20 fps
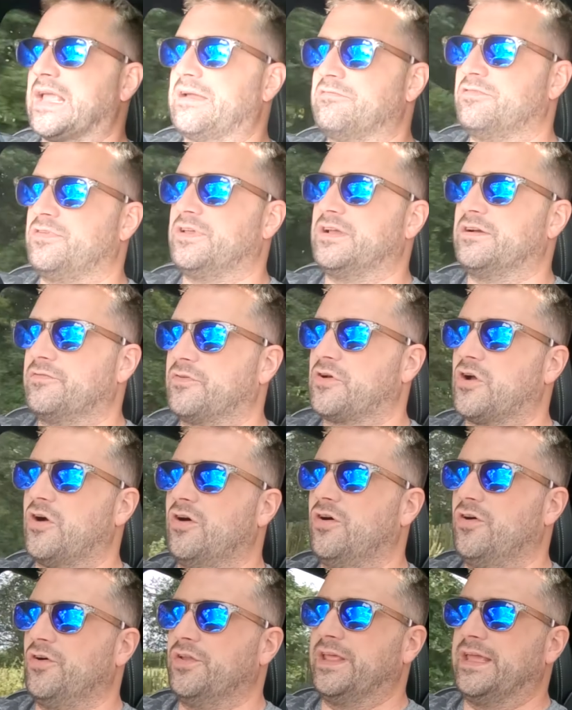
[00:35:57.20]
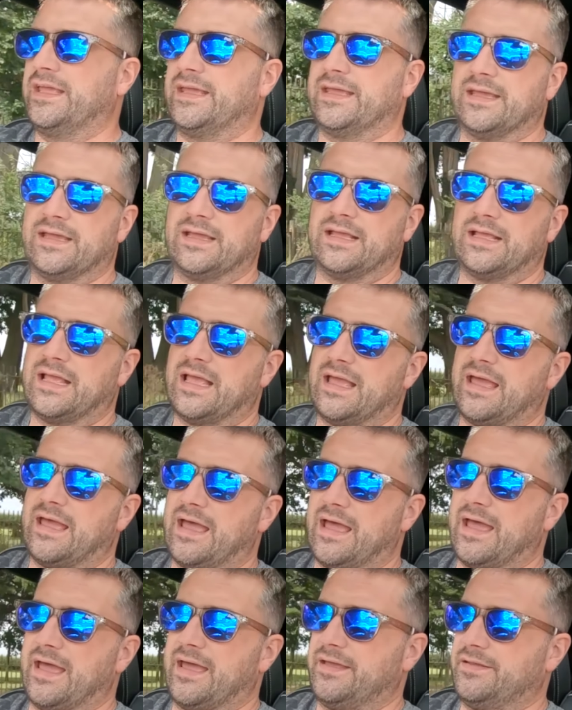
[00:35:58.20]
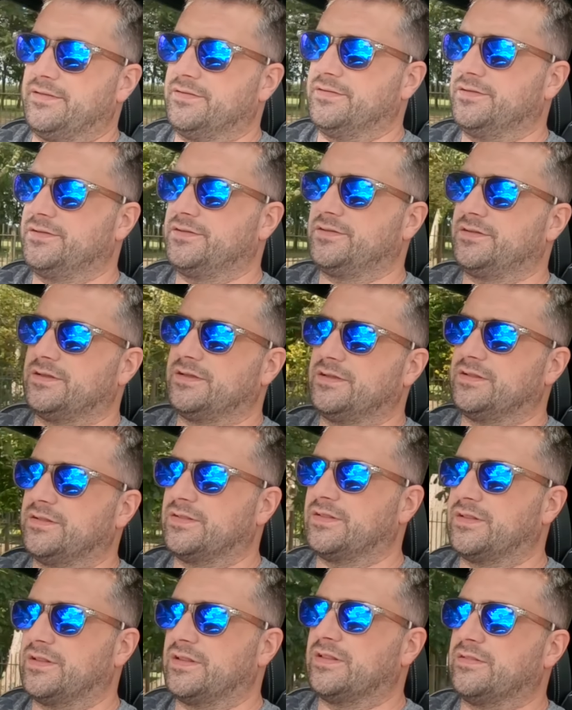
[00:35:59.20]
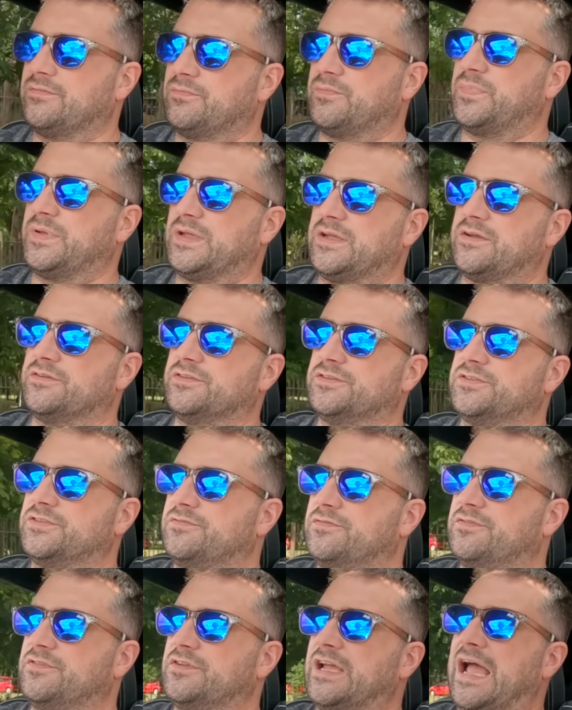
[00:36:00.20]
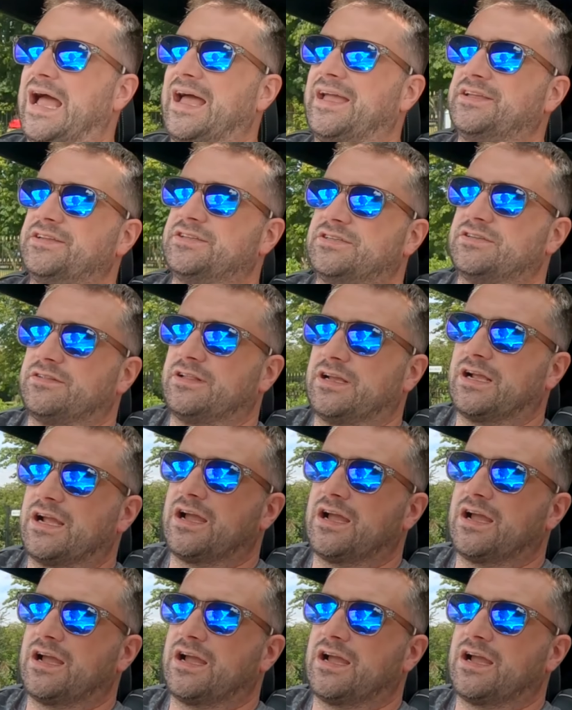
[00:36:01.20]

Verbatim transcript: everything I've got on here, and because of the age of the